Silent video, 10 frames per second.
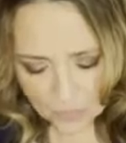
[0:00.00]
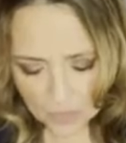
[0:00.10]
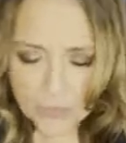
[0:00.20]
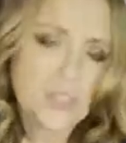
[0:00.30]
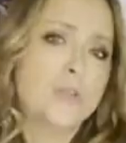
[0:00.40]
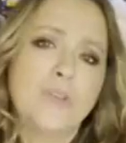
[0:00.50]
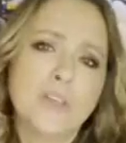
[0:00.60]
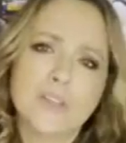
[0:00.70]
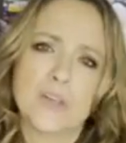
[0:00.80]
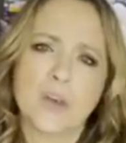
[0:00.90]
But do
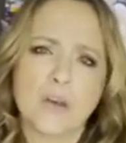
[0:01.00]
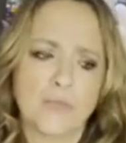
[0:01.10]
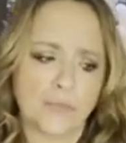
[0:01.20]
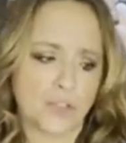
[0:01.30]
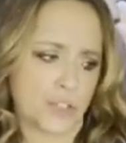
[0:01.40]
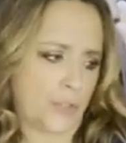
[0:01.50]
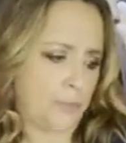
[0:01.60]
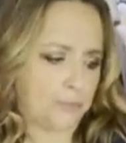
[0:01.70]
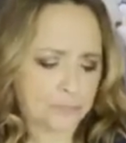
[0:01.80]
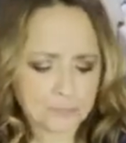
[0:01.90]
things that comfort you.
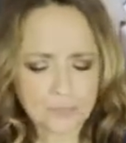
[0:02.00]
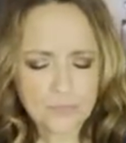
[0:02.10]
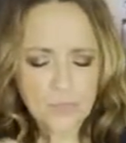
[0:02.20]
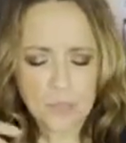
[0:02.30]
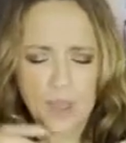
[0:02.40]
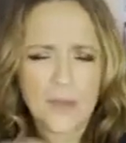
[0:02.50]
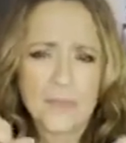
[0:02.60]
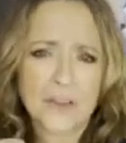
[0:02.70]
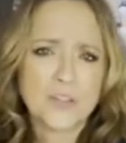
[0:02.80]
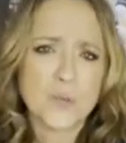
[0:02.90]
Have
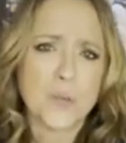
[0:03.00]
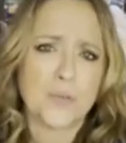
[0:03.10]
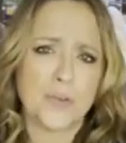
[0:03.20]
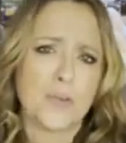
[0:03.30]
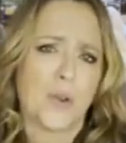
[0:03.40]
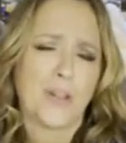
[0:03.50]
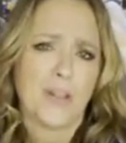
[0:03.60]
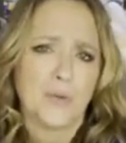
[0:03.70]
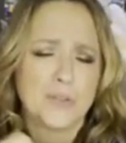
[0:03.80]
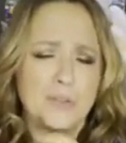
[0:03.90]
nice warm food right
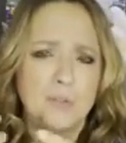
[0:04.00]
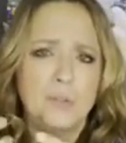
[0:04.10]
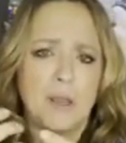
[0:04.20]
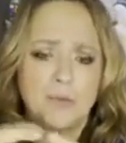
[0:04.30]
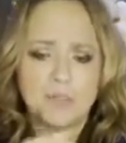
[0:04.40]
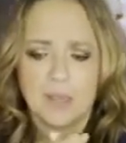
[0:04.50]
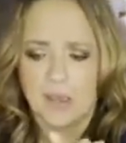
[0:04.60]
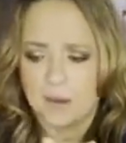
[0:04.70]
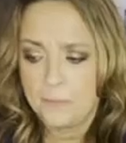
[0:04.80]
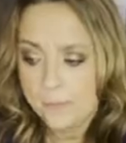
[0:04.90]
now. It's cool outside.